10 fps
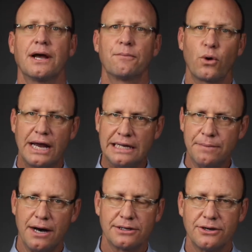I'm Randy
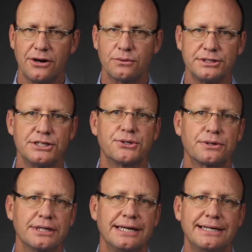Bongard with
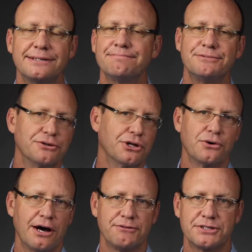District Lending, your
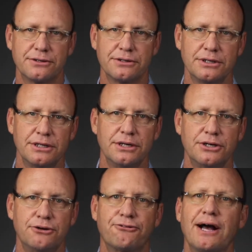loan officer.
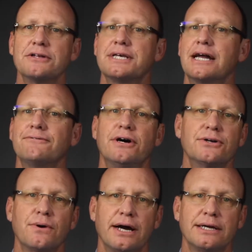Your file is out of
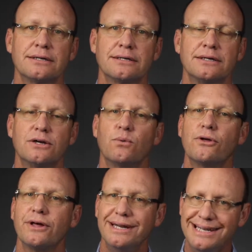underwriting
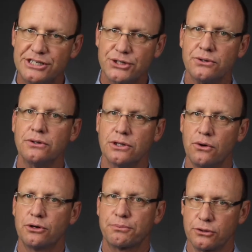with initial
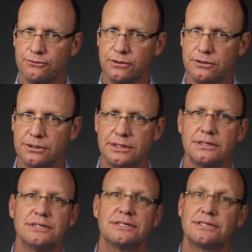loan approval,
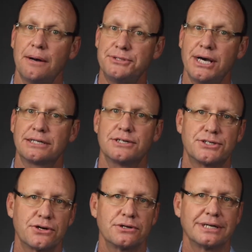subject to
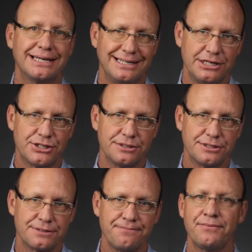certain
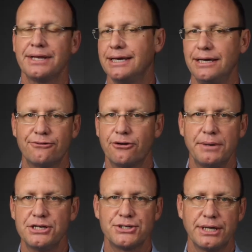conditions,
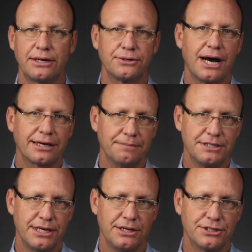information, and or
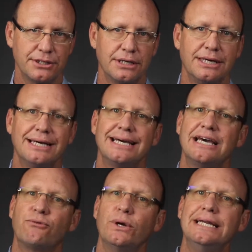documentation.
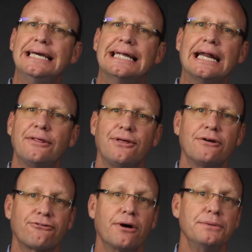If we need
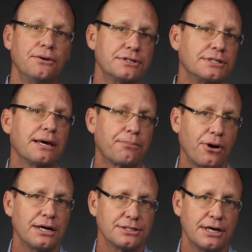anything from you, the same
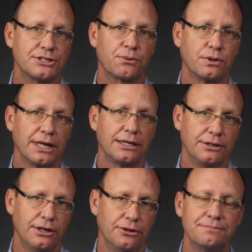processor will let
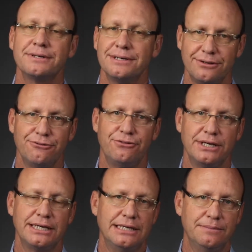you know
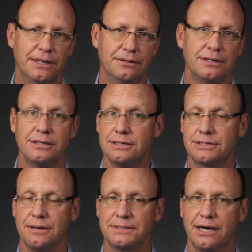via email.
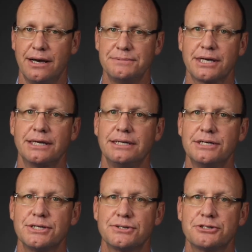Sometimes the
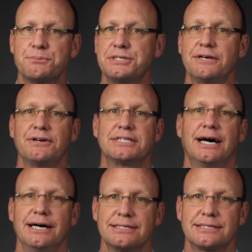conditions are specific
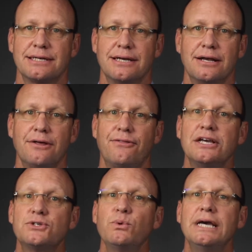to us,
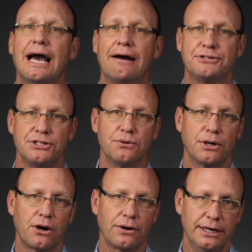things we have to do
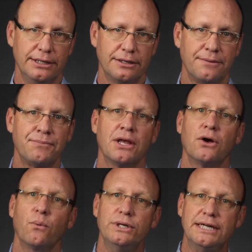on our end.
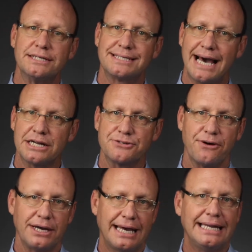We need to
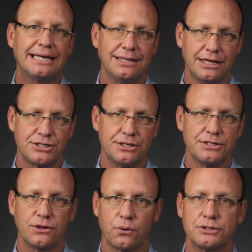satisfy any
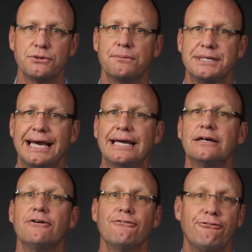conditions in order to
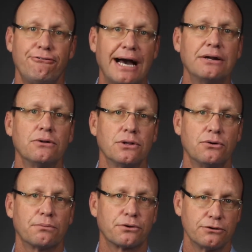obtain final
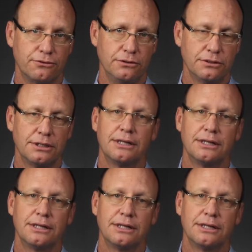loan approval.